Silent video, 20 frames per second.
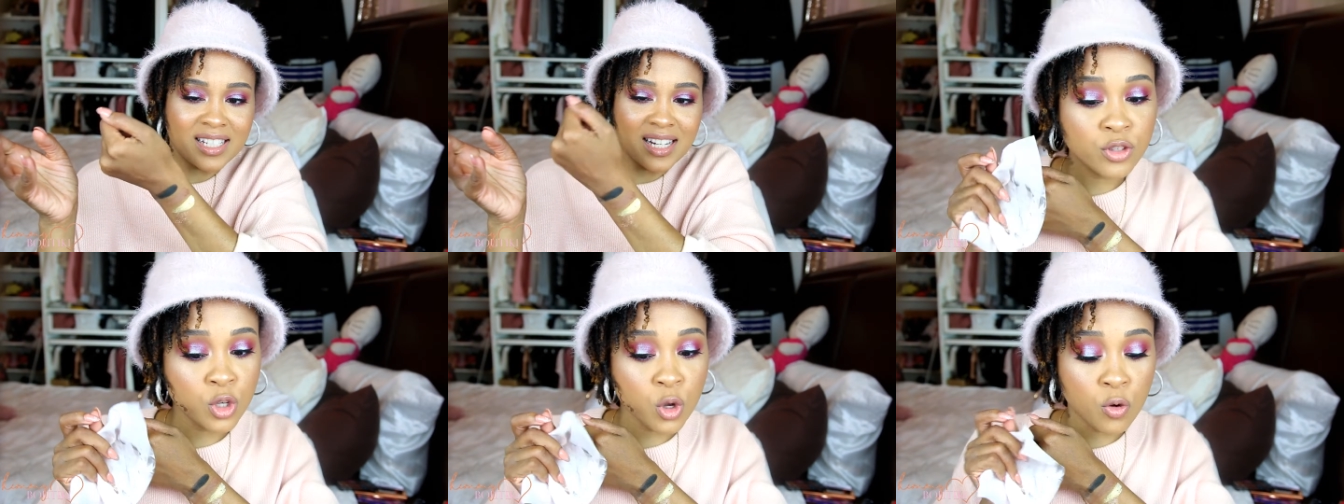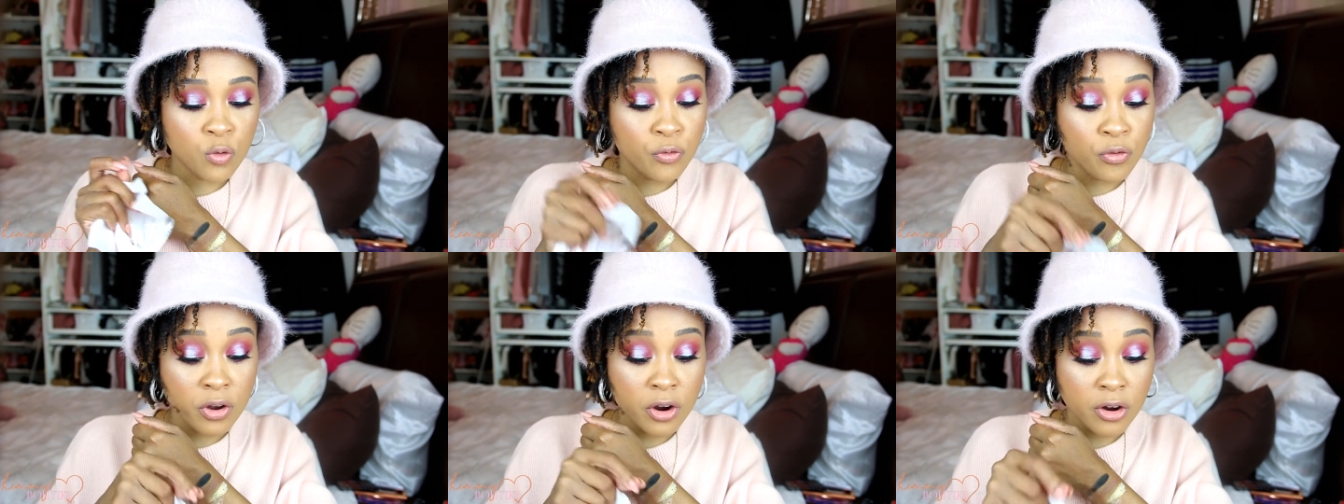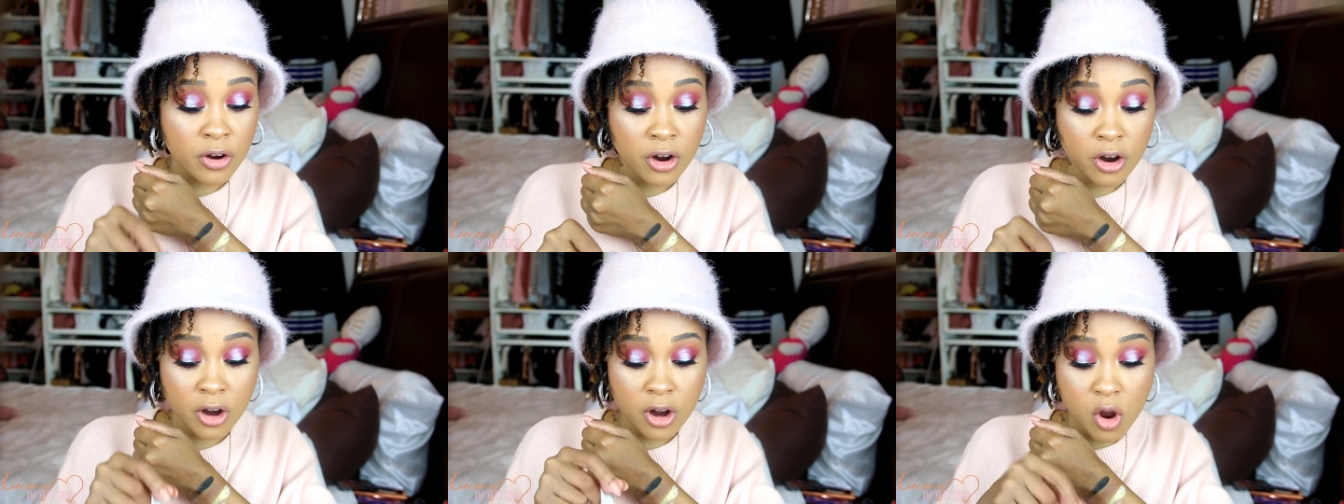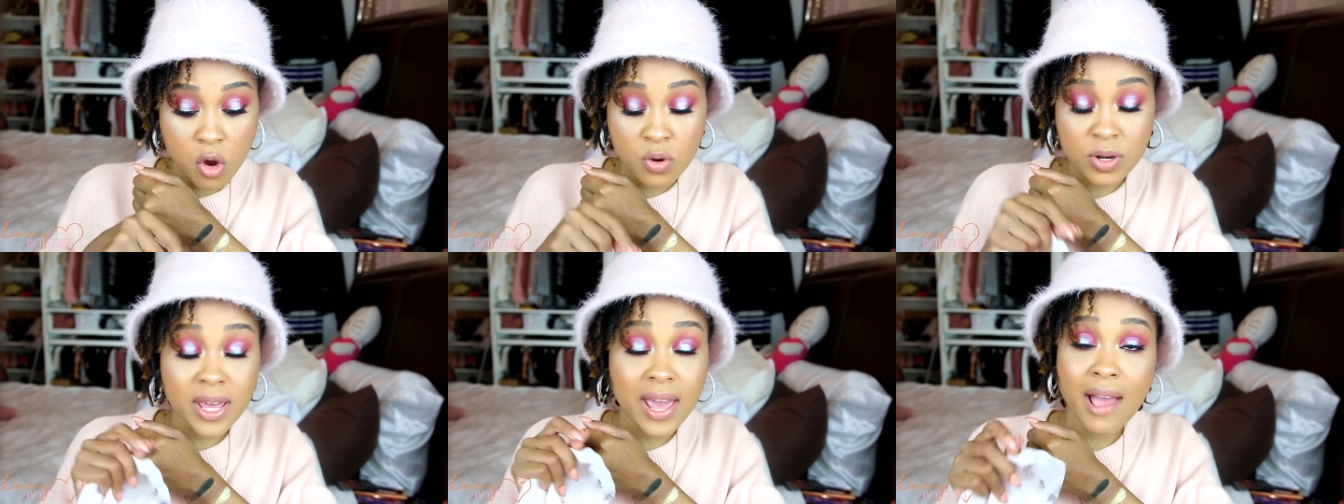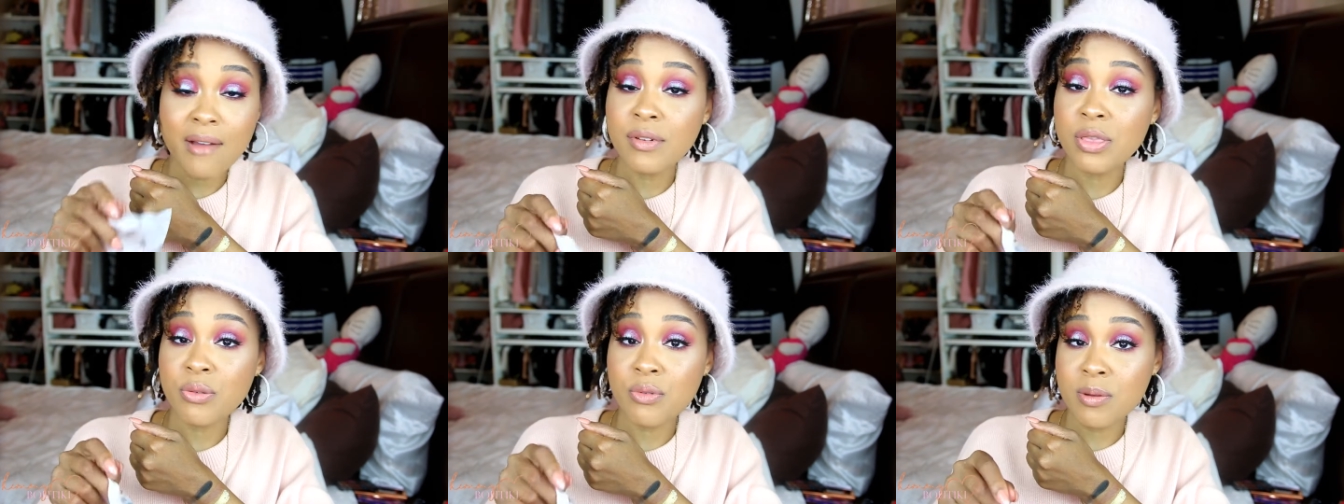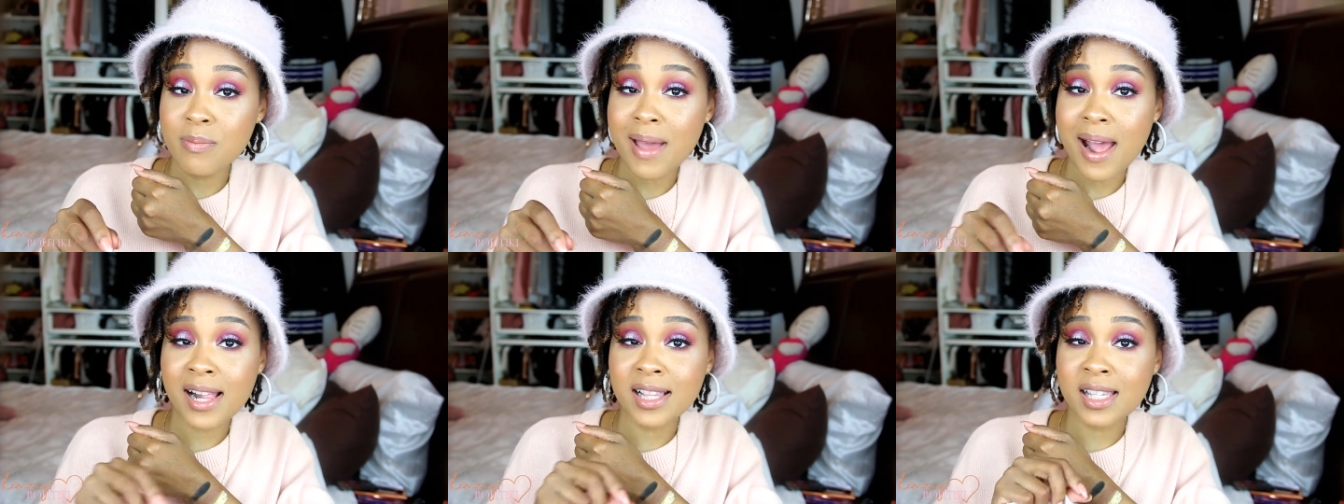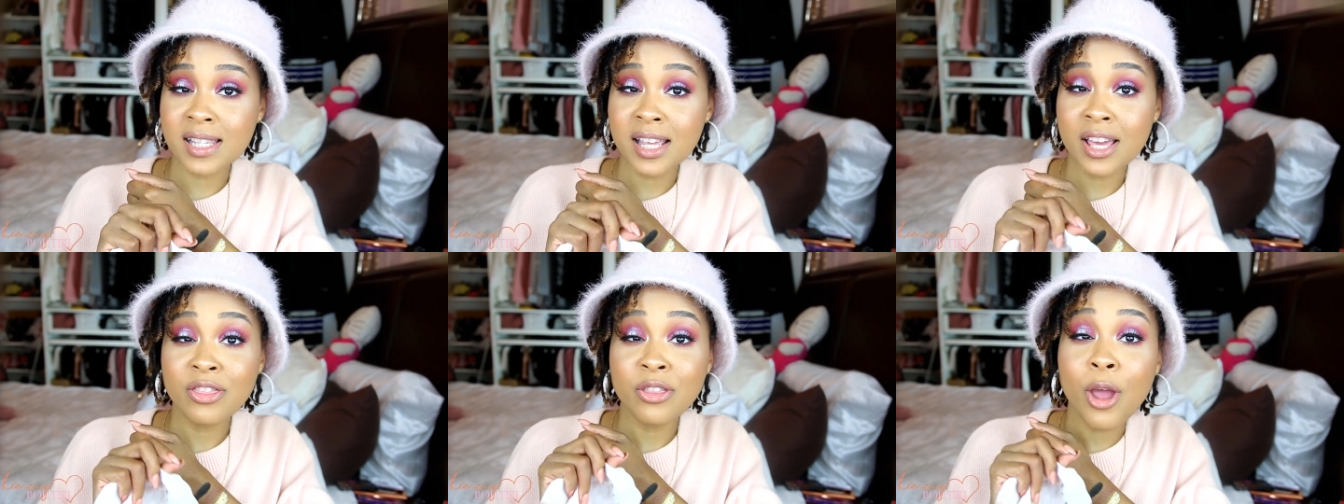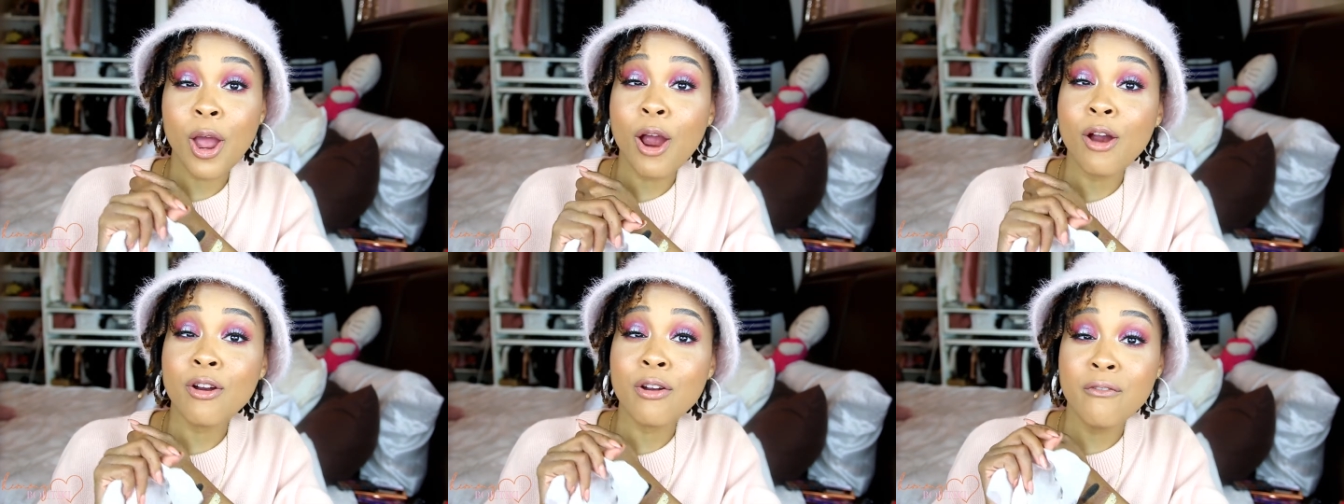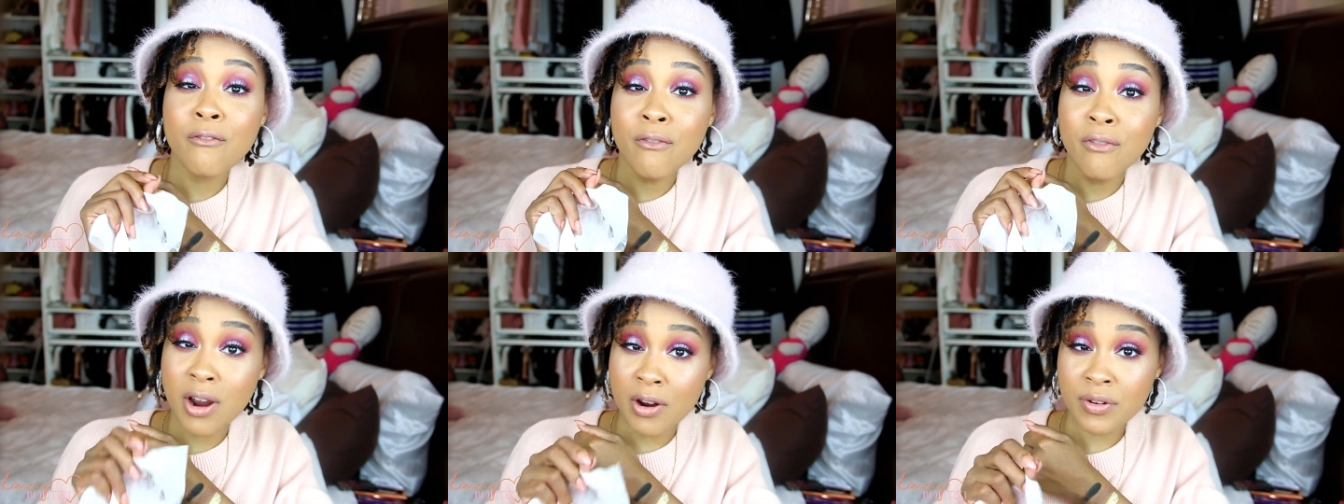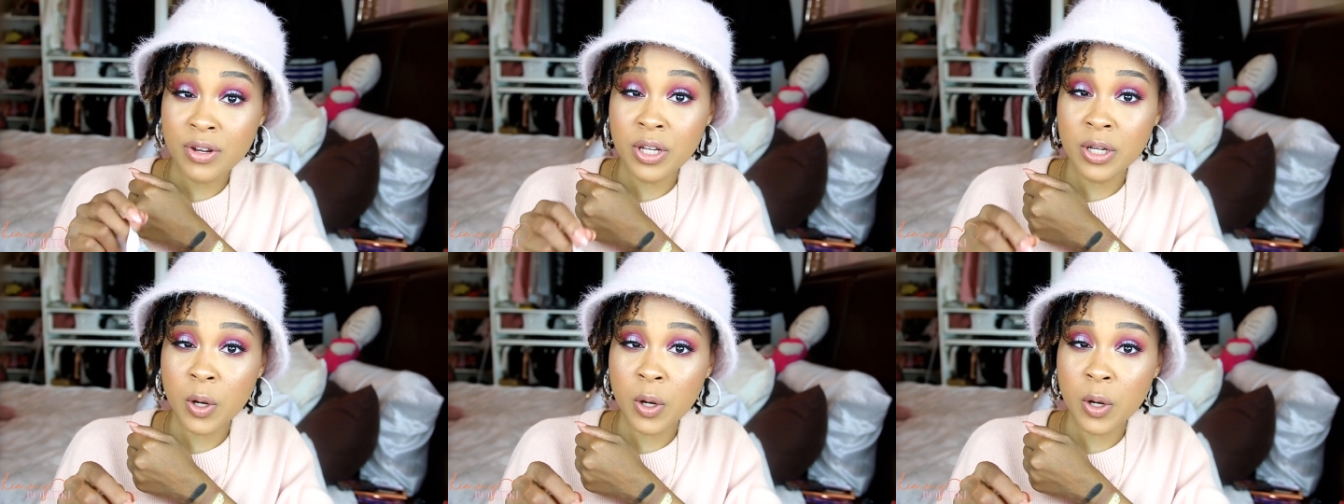So for her only having 3 mattes in there, they are very good